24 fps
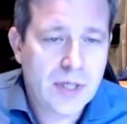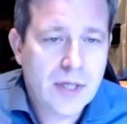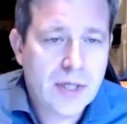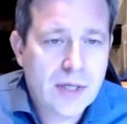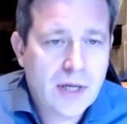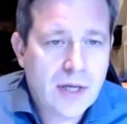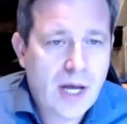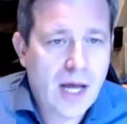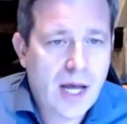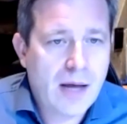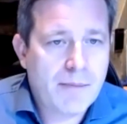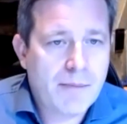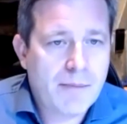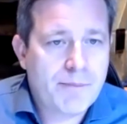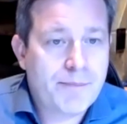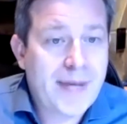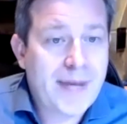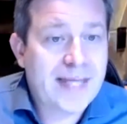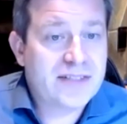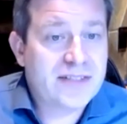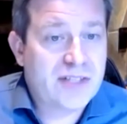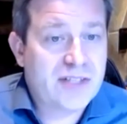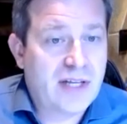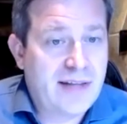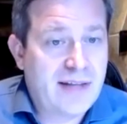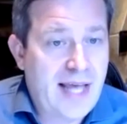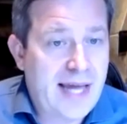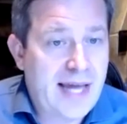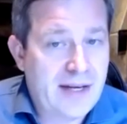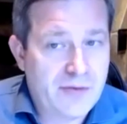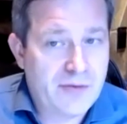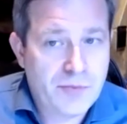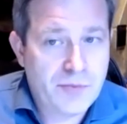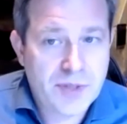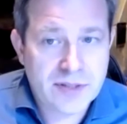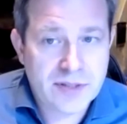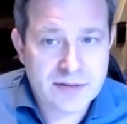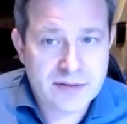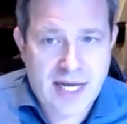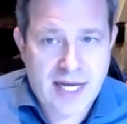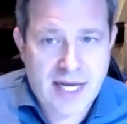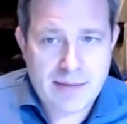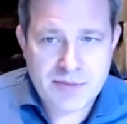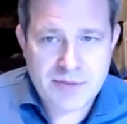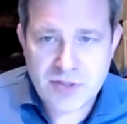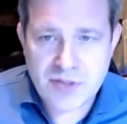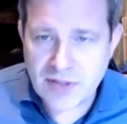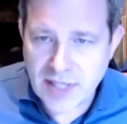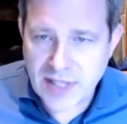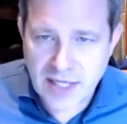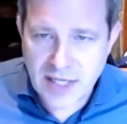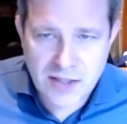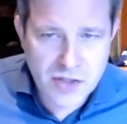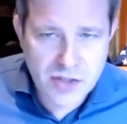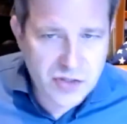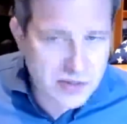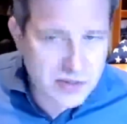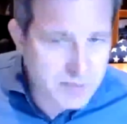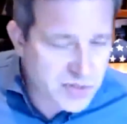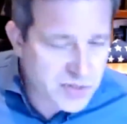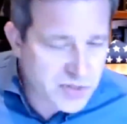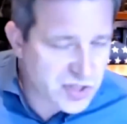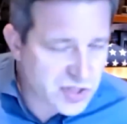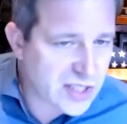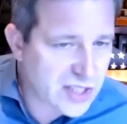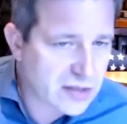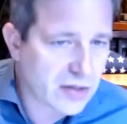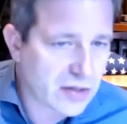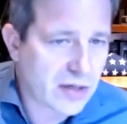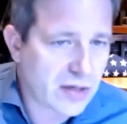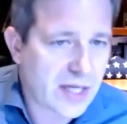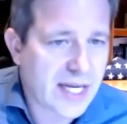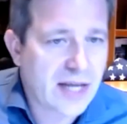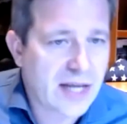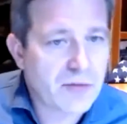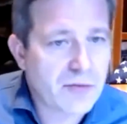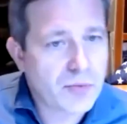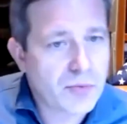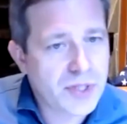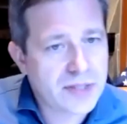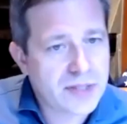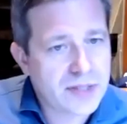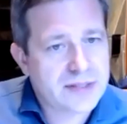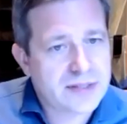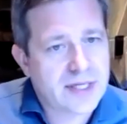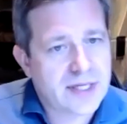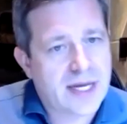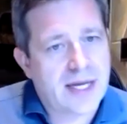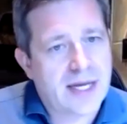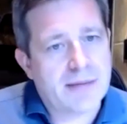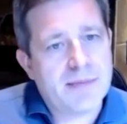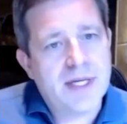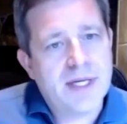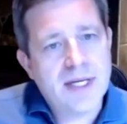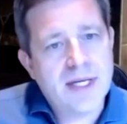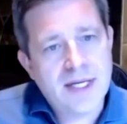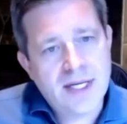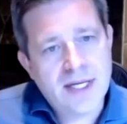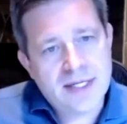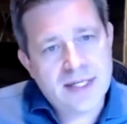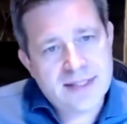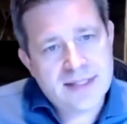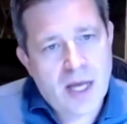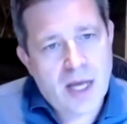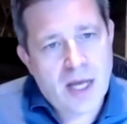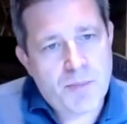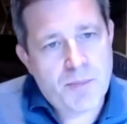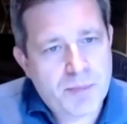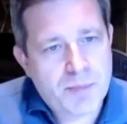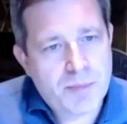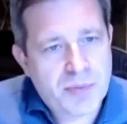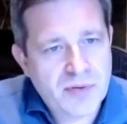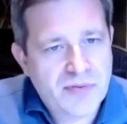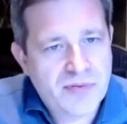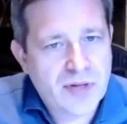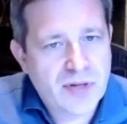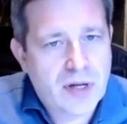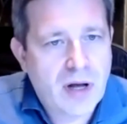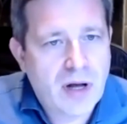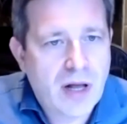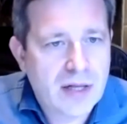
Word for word: um, based on that in real time. So again, using machine learning in real time to help improve the call